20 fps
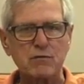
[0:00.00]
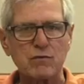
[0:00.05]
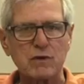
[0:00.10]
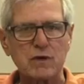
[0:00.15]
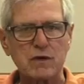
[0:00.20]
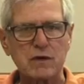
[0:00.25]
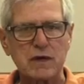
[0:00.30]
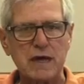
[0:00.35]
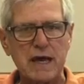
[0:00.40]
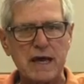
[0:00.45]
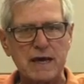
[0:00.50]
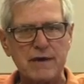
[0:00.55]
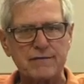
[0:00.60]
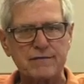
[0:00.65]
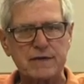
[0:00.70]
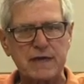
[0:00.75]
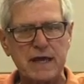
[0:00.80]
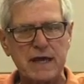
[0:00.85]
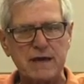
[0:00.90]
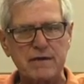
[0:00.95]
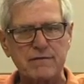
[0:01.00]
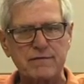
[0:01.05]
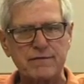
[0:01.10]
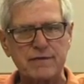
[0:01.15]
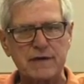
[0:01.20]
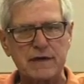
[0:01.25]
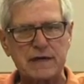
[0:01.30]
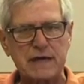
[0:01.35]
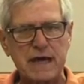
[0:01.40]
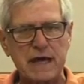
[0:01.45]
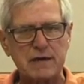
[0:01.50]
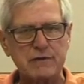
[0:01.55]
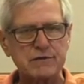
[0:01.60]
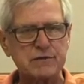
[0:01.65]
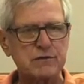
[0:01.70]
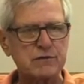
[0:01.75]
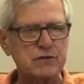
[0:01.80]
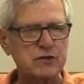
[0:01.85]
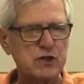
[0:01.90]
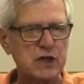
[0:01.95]
we're going to have
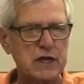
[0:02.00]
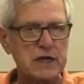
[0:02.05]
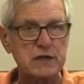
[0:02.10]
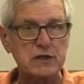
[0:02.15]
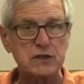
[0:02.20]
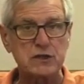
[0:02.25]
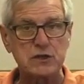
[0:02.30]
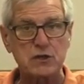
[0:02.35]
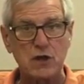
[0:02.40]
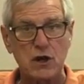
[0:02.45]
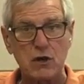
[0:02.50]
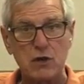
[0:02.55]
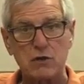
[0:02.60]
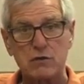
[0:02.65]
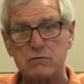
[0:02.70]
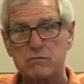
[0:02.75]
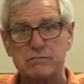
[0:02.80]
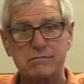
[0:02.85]
council change our,